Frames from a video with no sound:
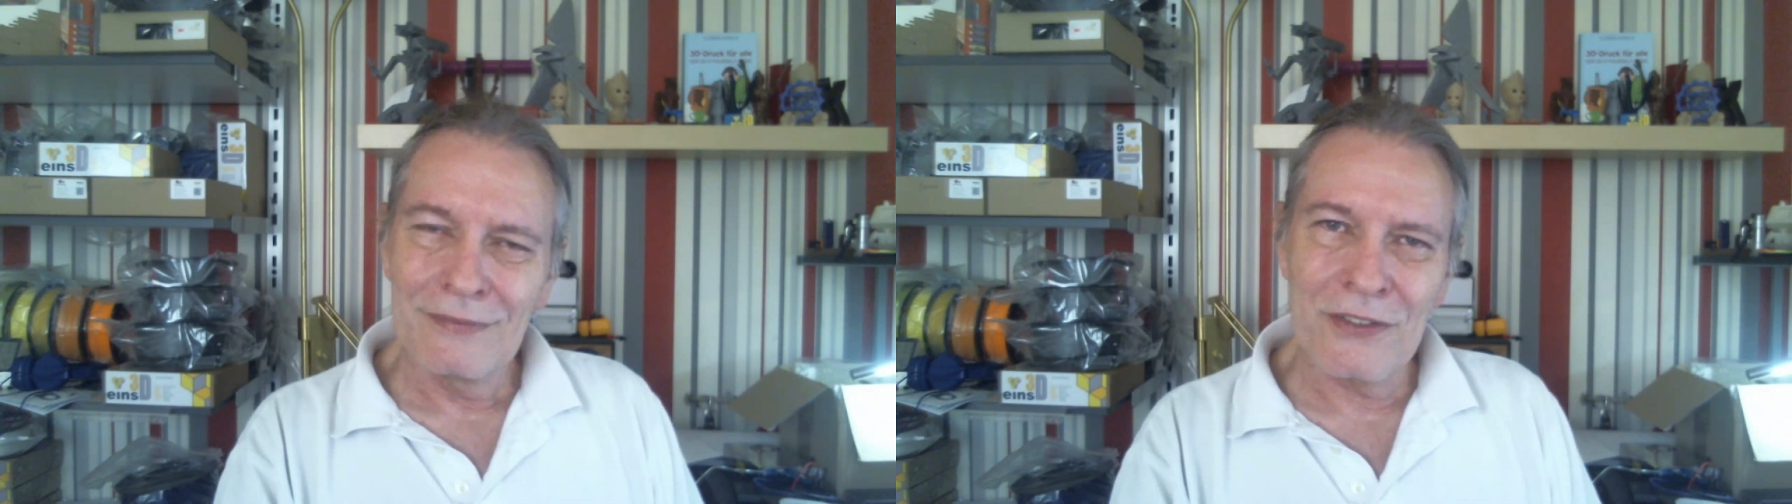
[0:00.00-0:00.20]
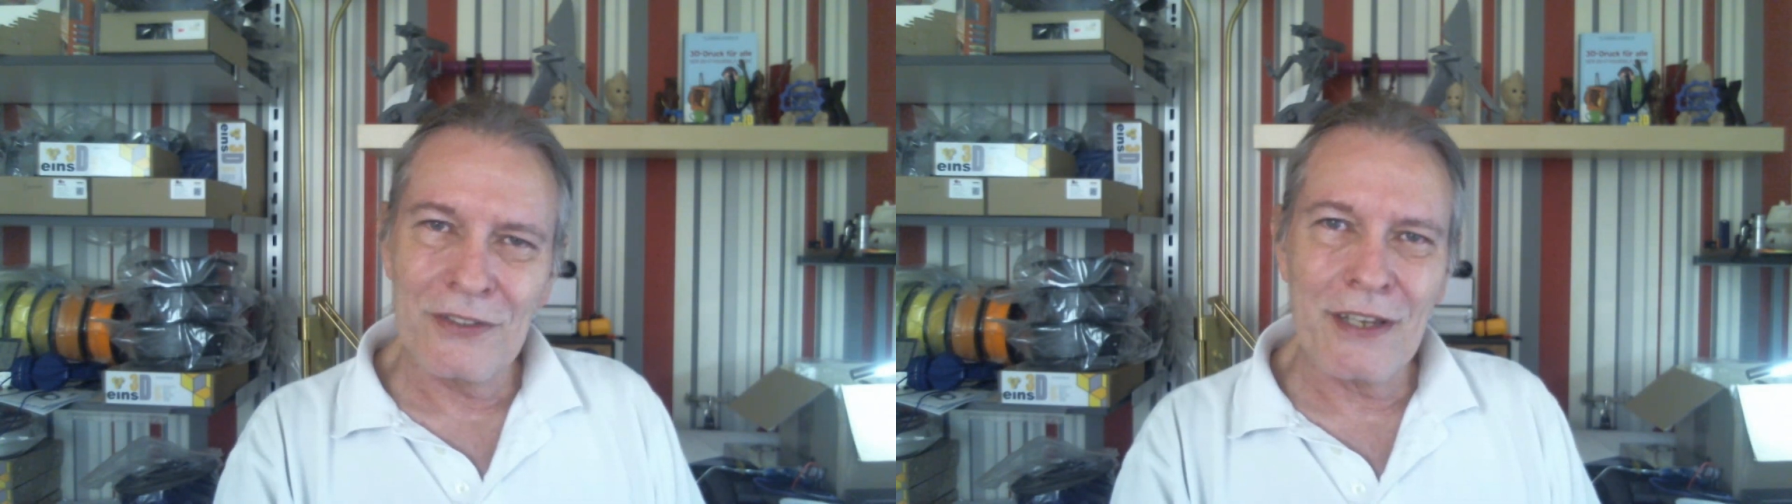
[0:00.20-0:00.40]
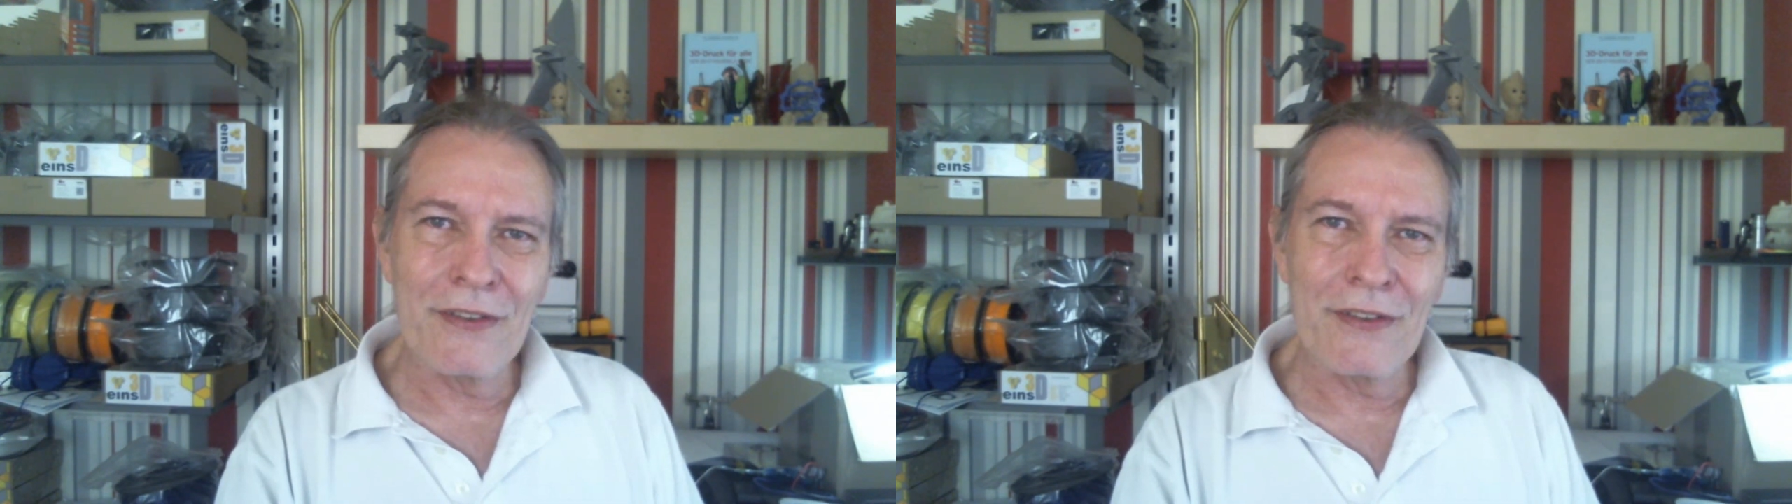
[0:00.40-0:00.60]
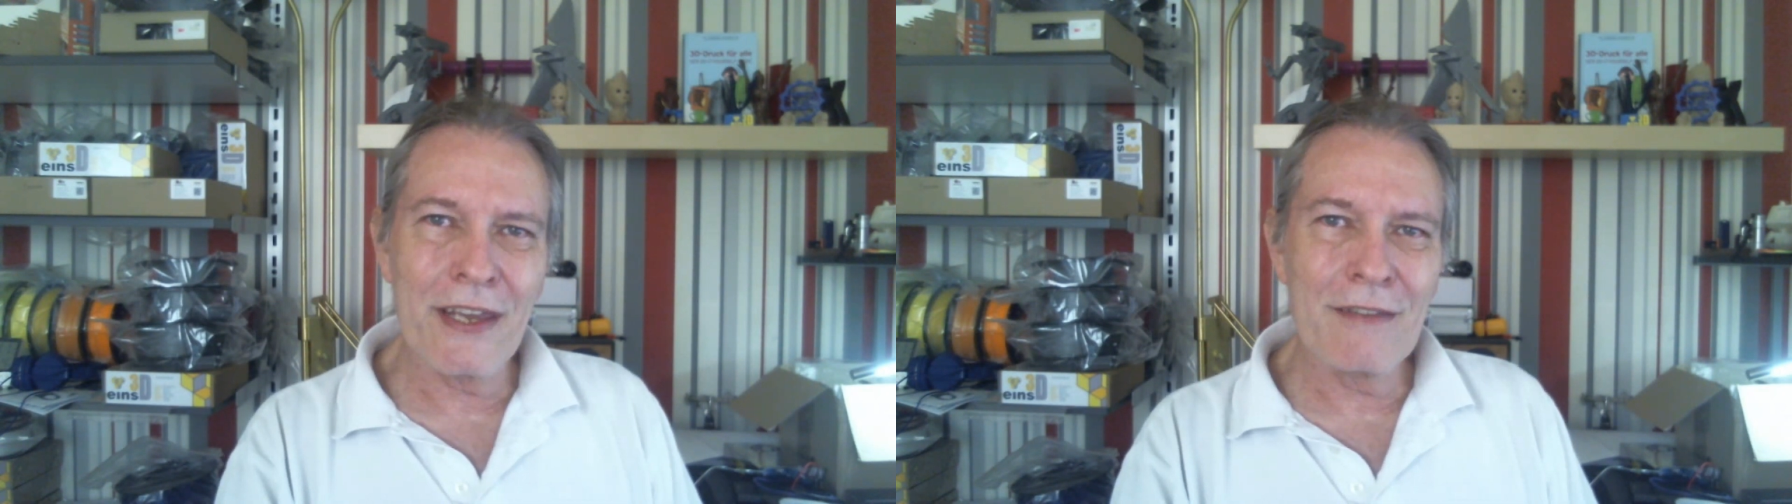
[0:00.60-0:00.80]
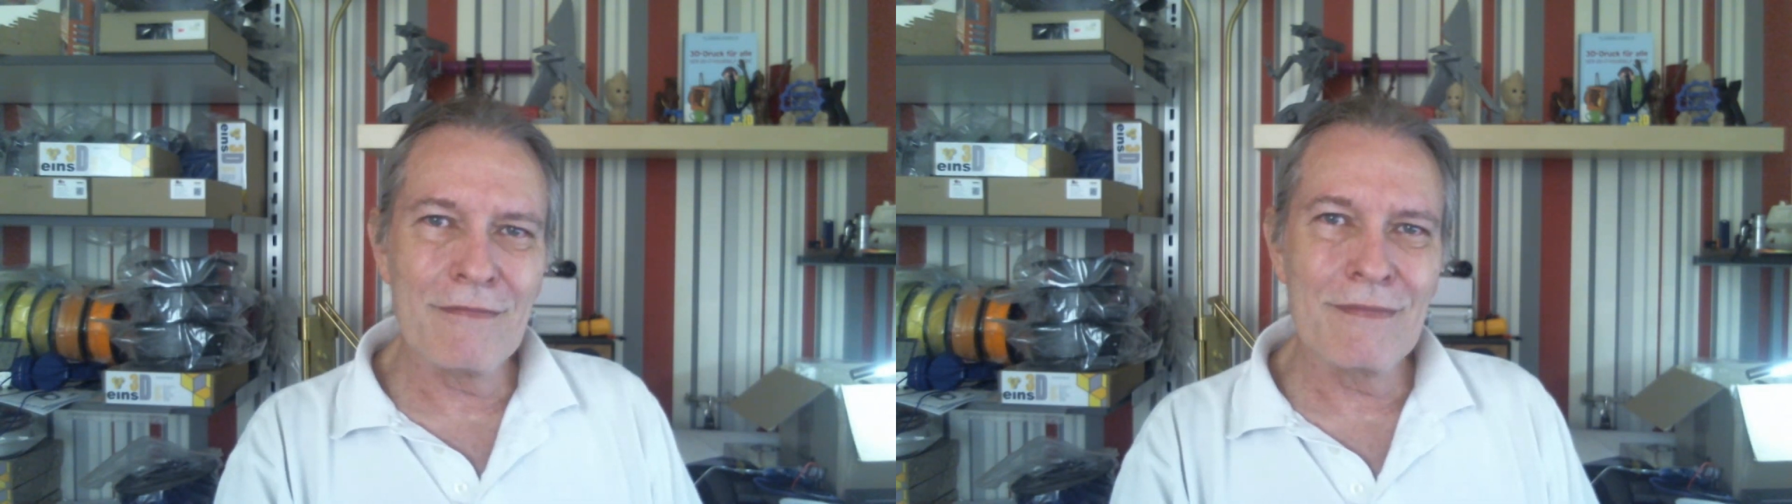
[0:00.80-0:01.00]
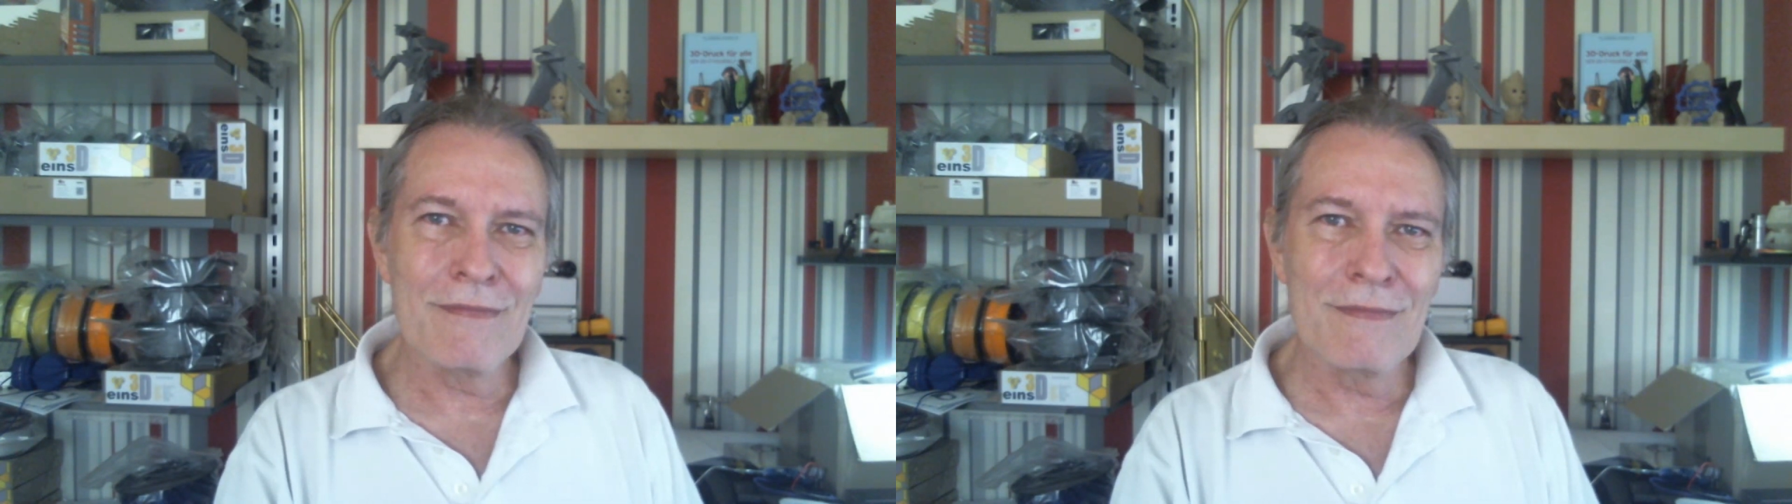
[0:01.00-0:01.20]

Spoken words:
until then,